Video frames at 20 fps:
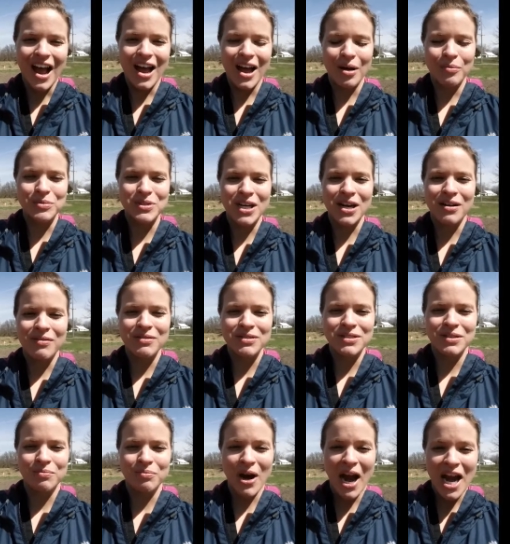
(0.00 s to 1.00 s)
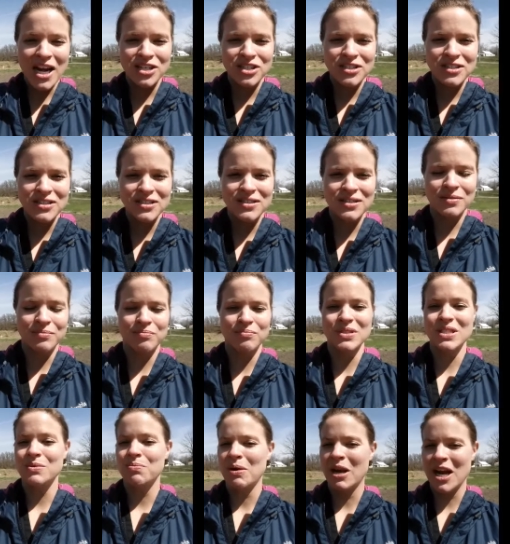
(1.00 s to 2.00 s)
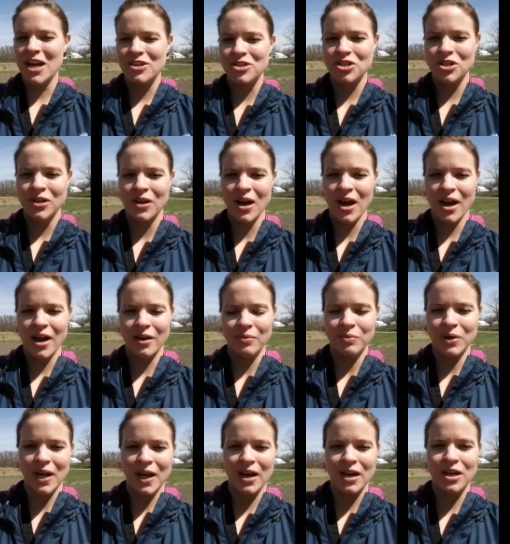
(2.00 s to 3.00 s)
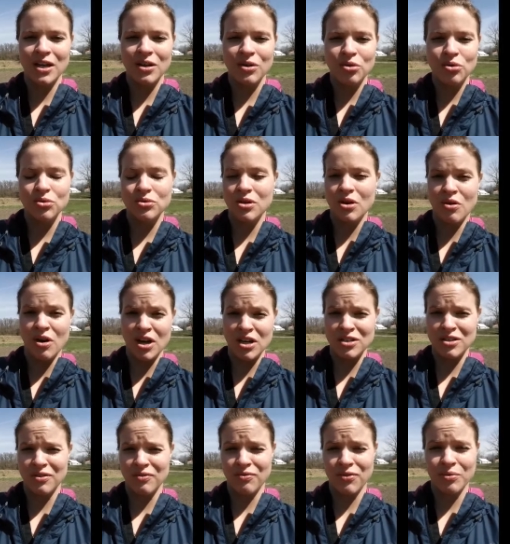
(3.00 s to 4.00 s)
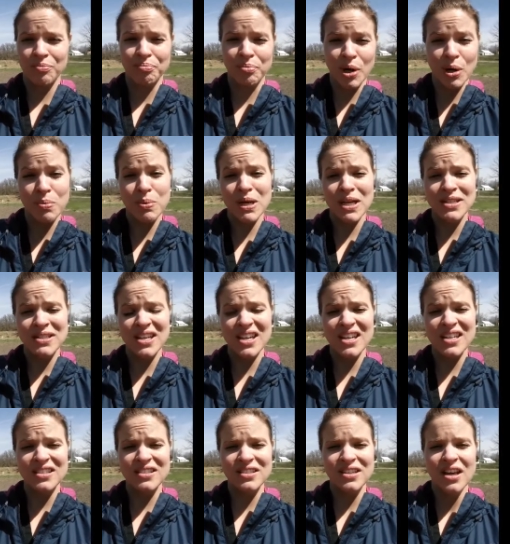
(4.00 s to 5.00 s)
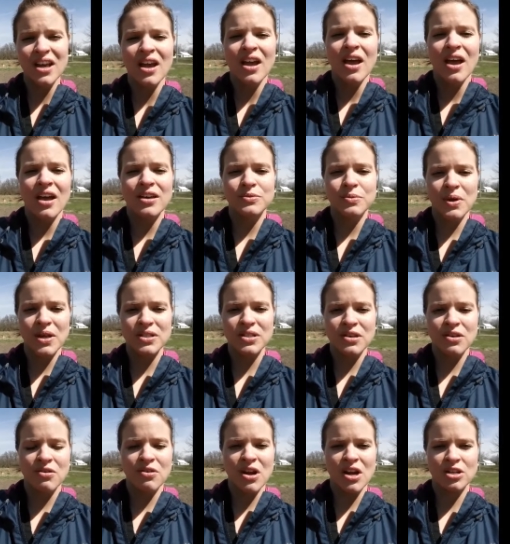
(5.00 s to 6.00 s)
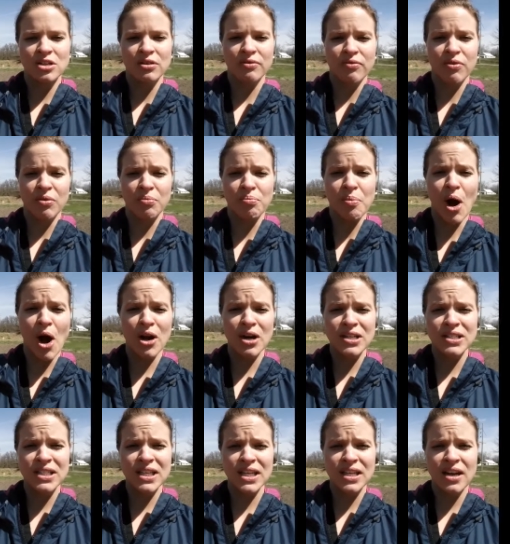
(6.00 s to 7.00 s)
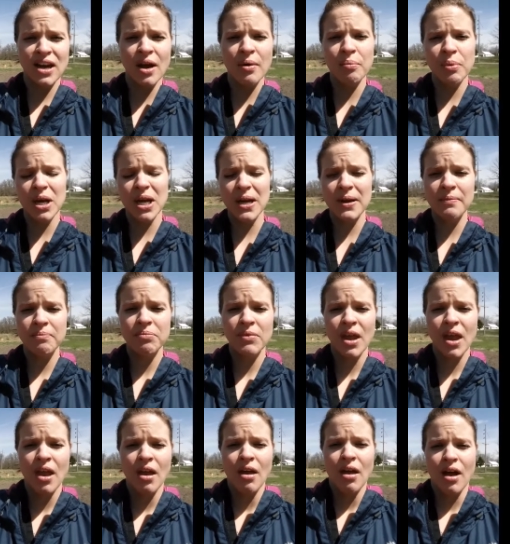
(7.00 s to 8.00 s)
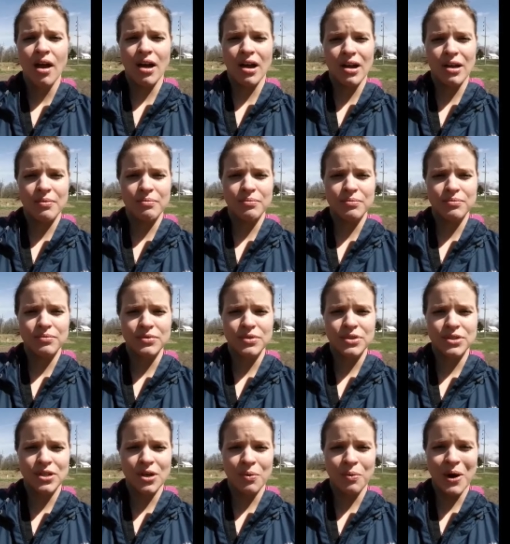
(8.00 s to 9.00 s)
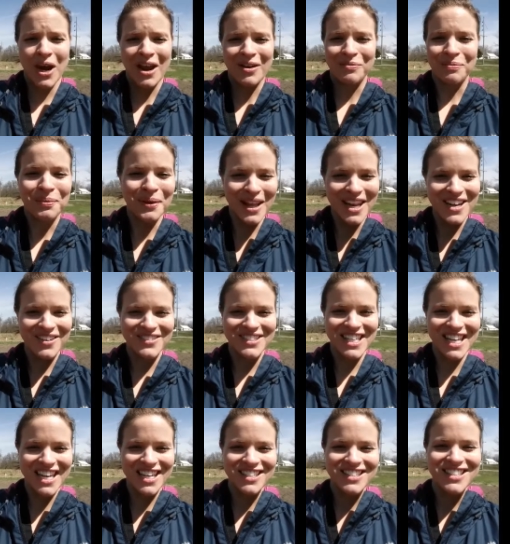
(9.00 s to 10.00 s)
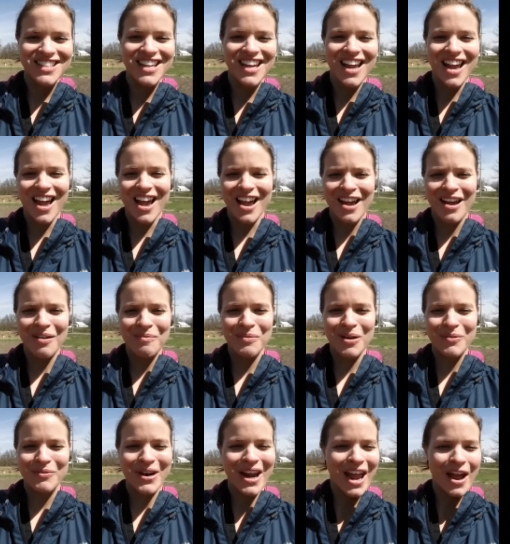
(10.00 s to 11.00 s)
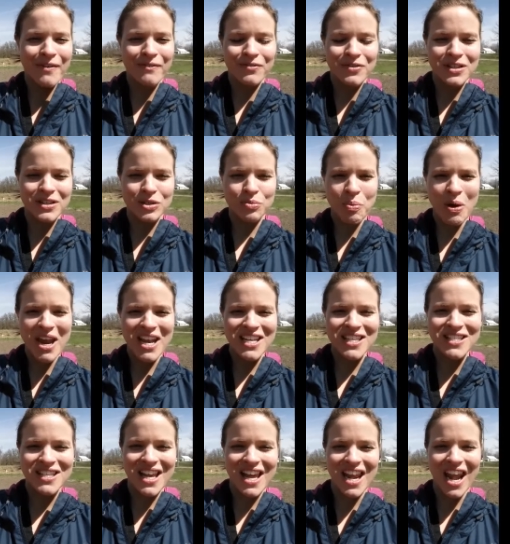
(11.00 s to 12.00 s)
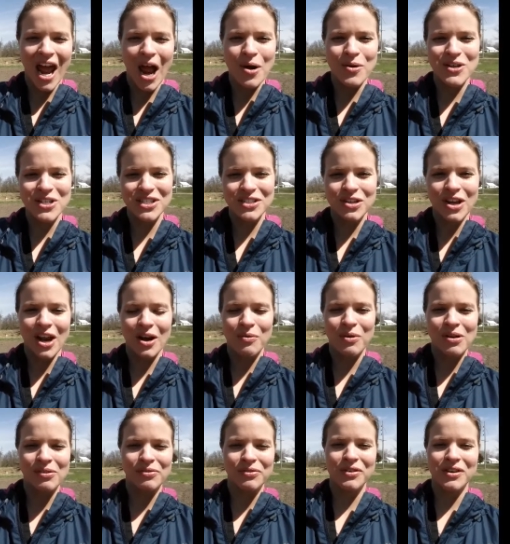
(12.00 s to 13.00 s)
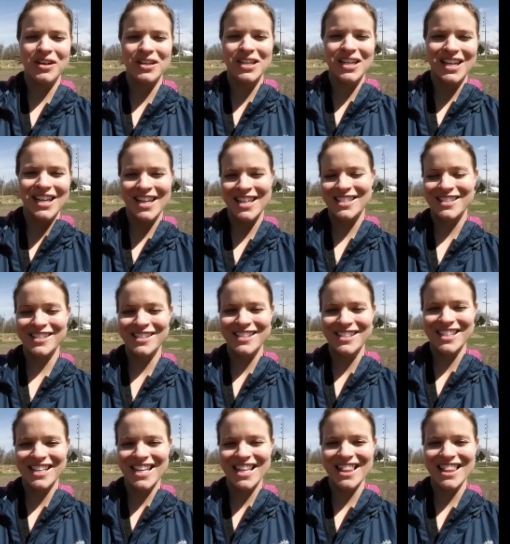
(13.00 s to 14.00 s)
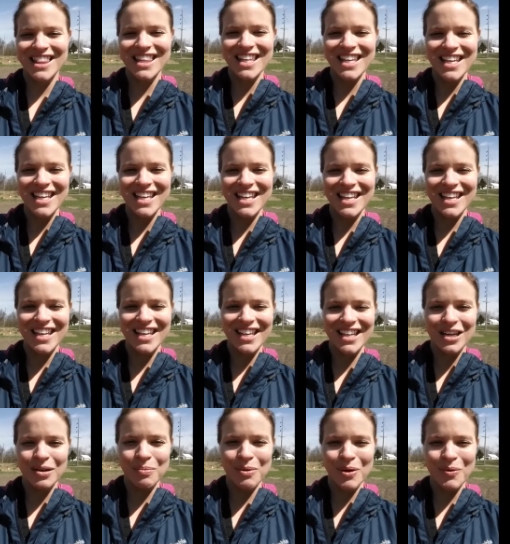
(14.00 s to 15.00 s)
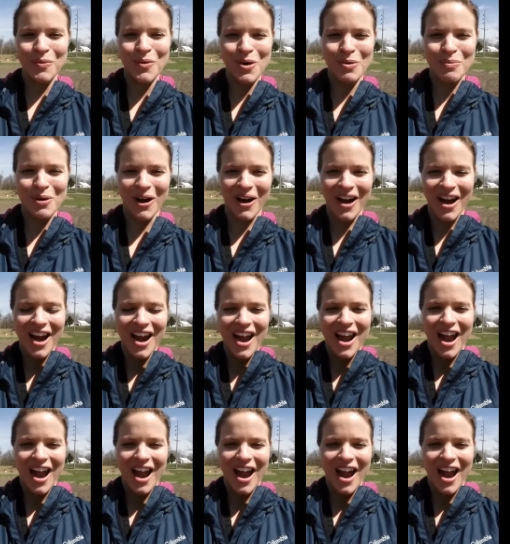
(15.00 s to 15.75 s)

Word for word: Um, starting with some radishes, some spinach. Um, we got a huge donation from Burpee Seeds, as well as a donation from Park Seed Company. Um, so we have plenty of seeds, um, and we have the space, and now we just gotta wait for it to get just a little bit warmer